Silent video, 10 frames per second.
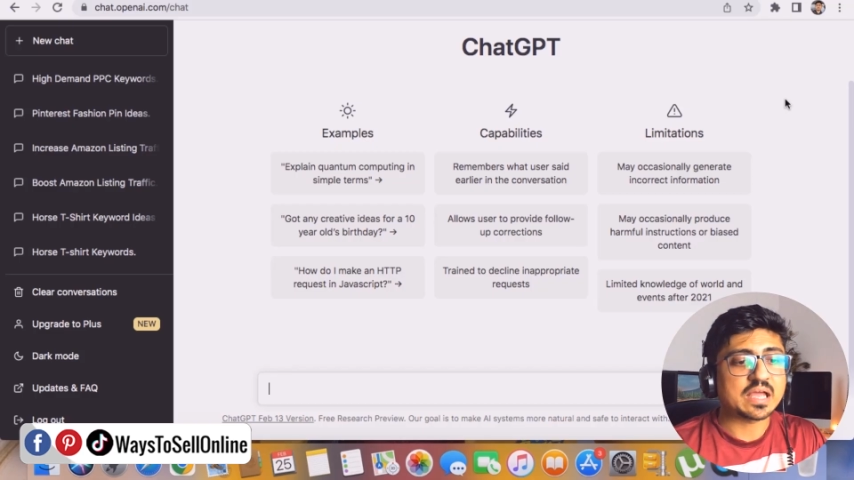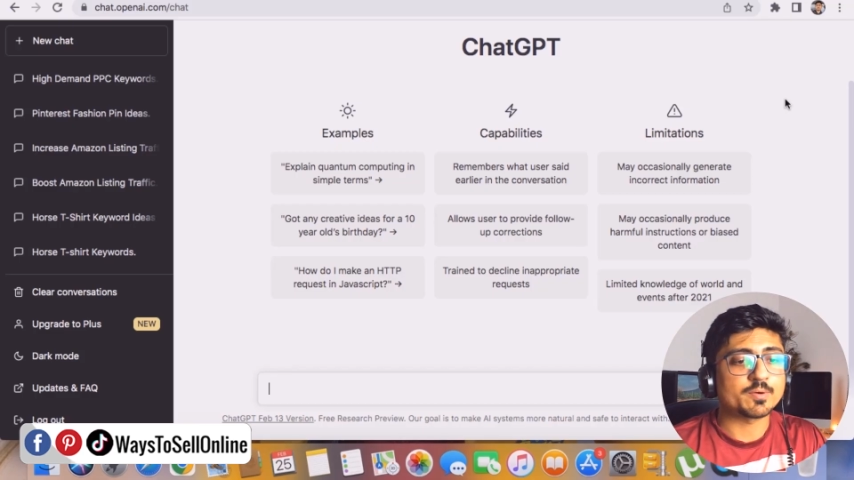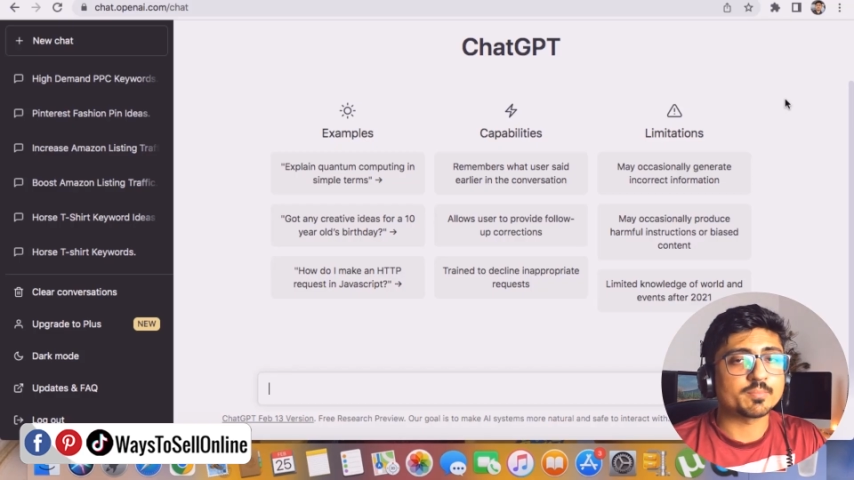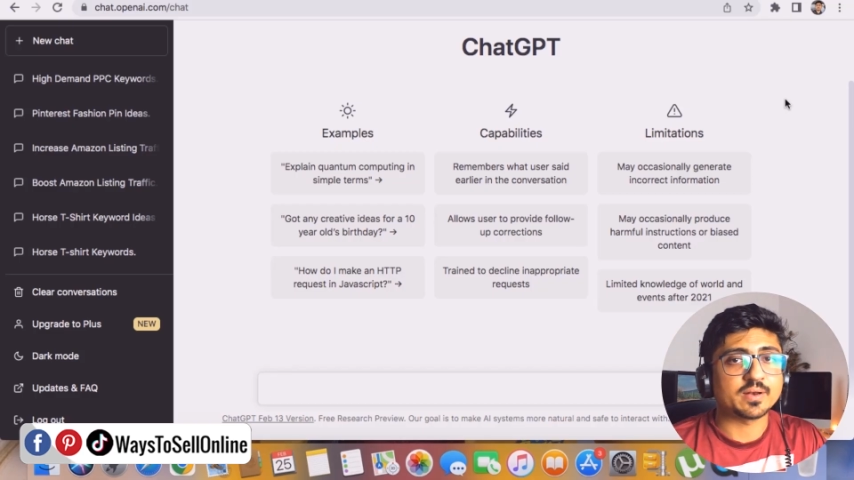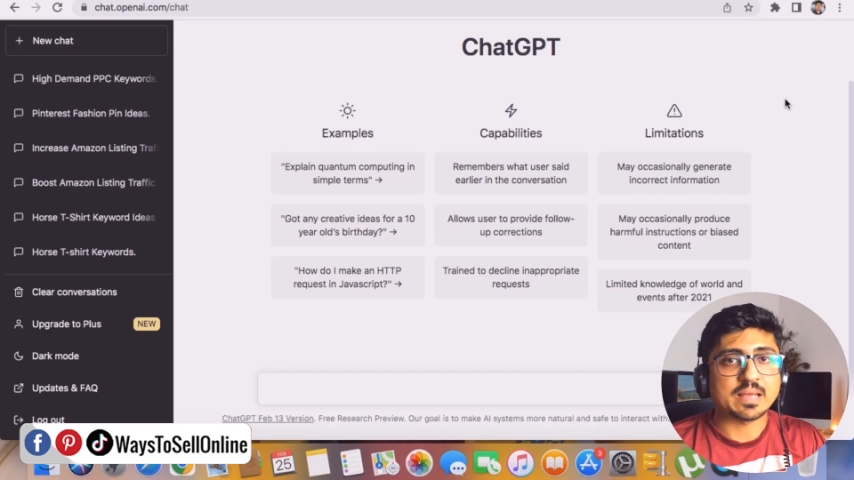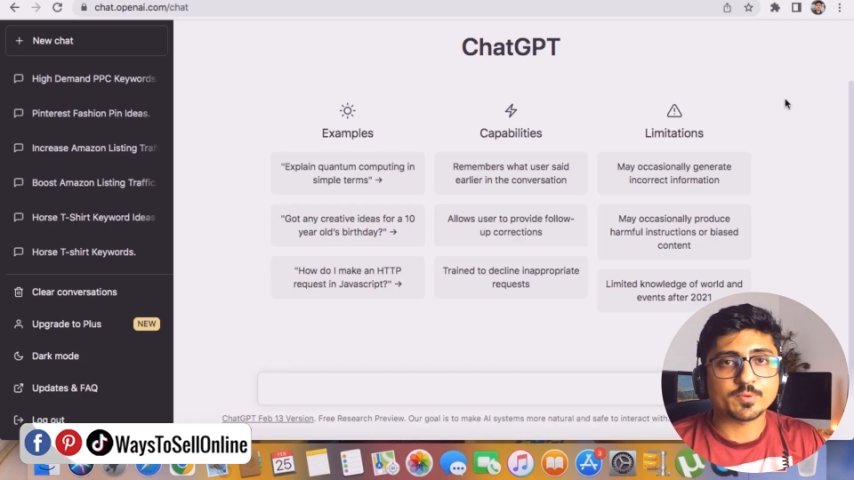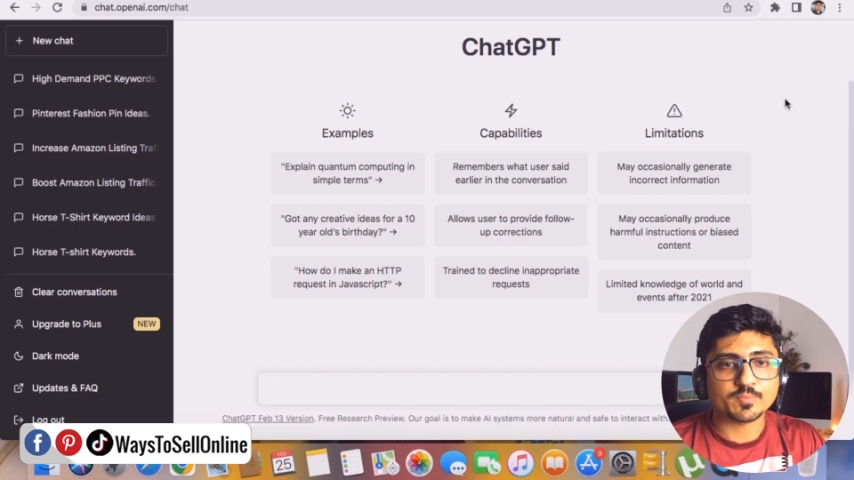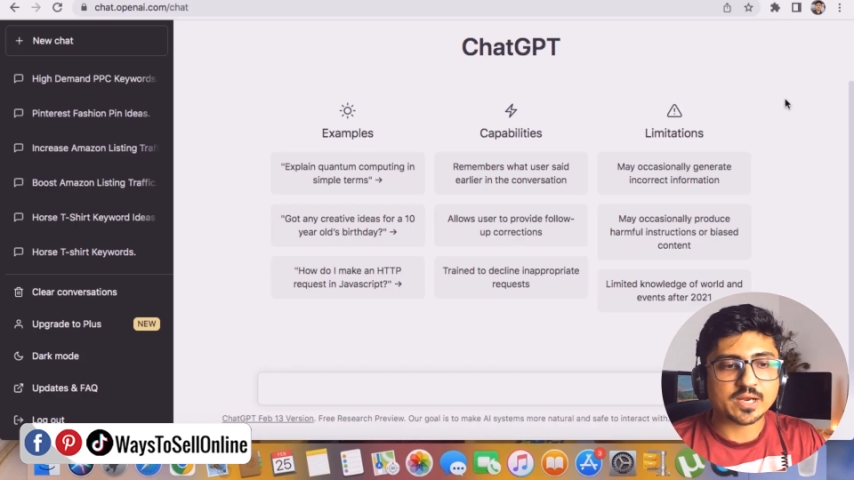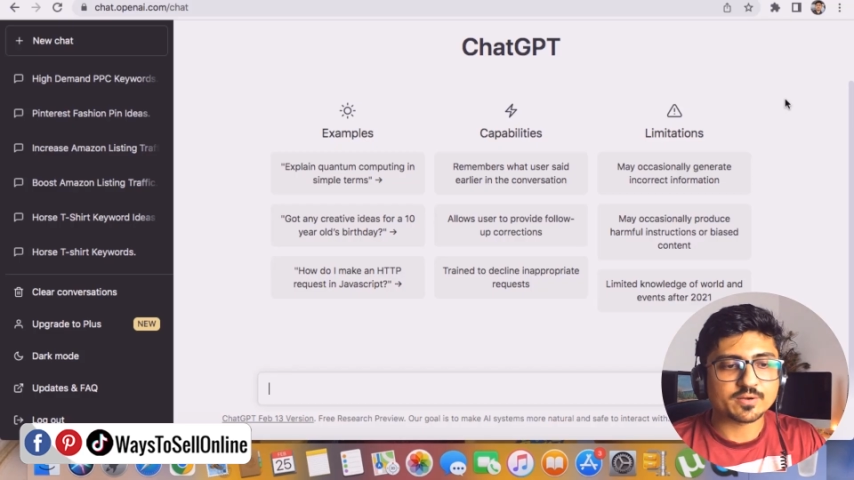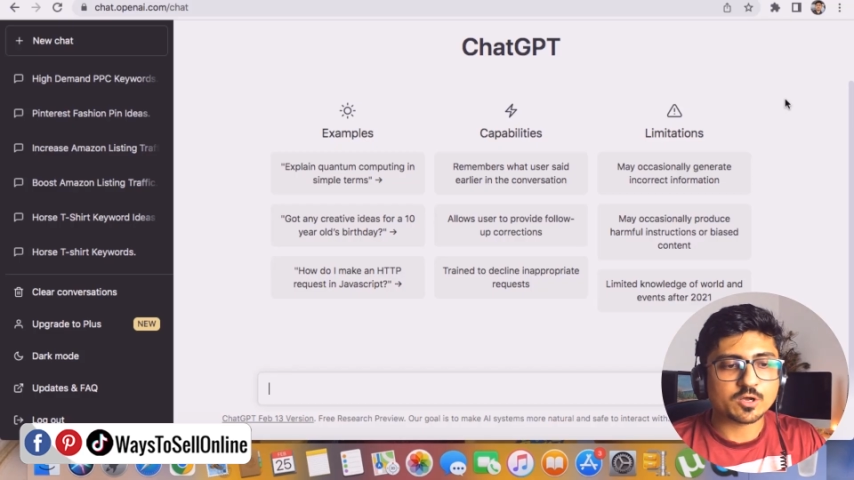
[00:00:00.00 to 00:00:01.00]
I'm on my
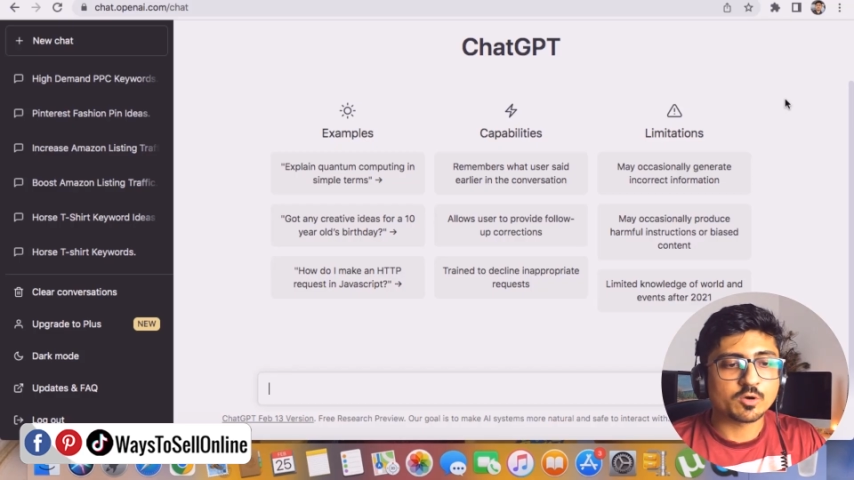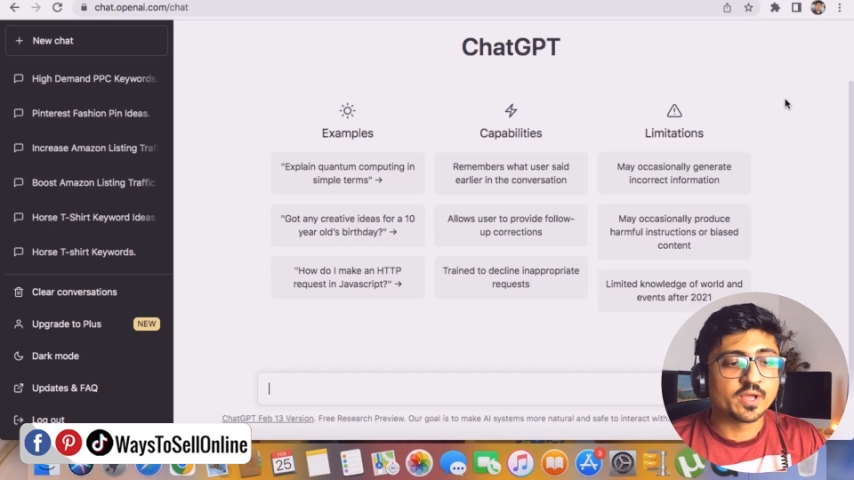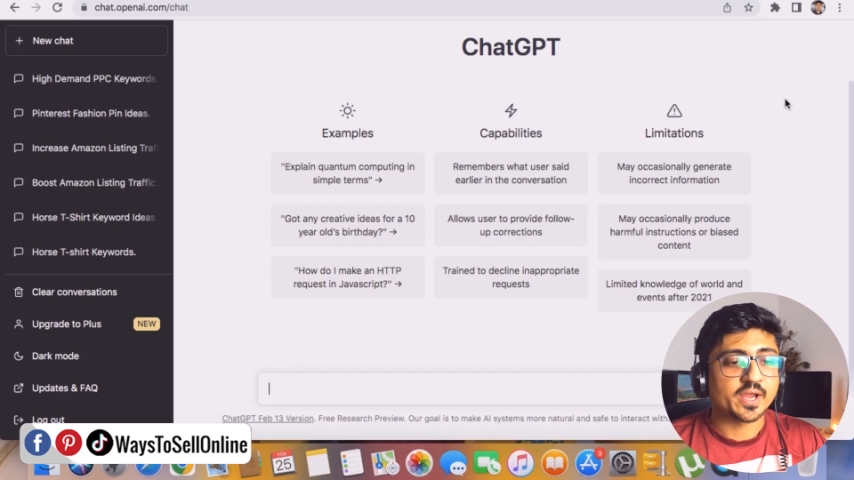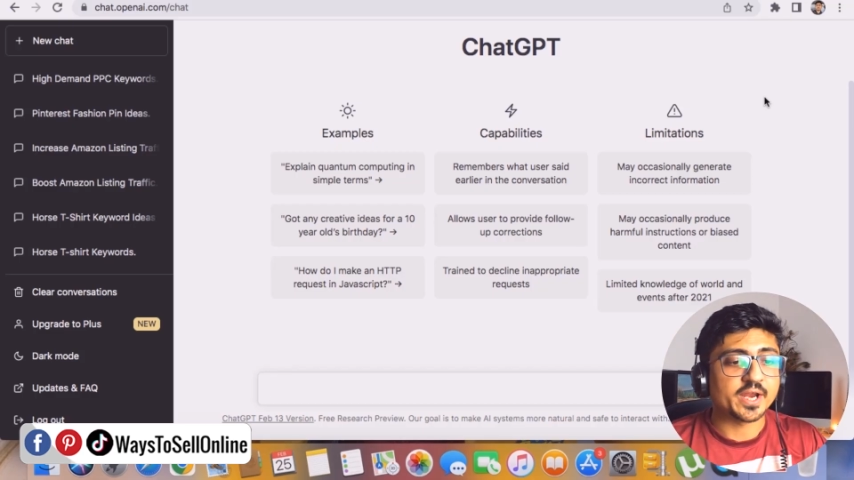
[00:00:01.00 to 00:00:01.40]
laptop right now